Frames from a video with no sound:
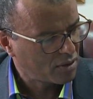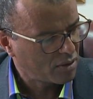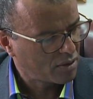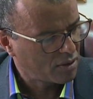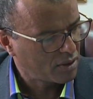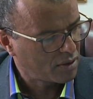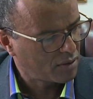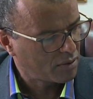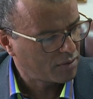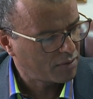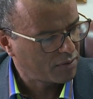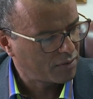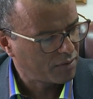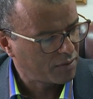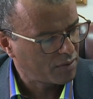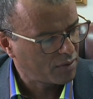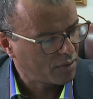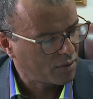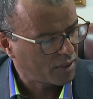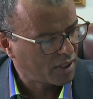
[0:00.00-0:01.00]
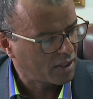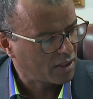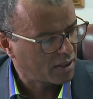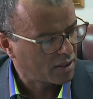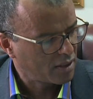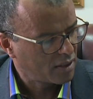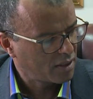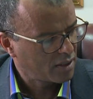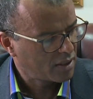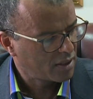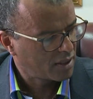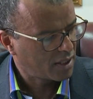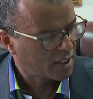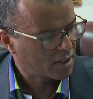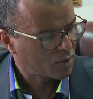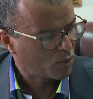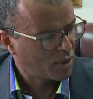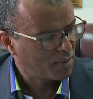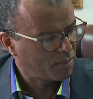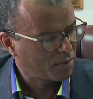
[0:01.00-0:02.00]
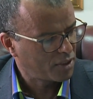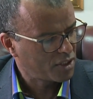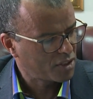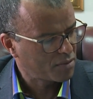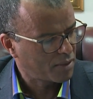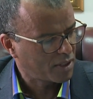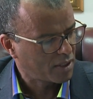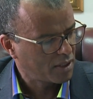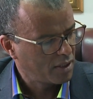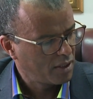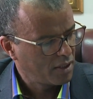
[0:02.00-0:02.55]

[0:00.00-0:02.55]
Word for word: on the, oh yeah, that one policeman.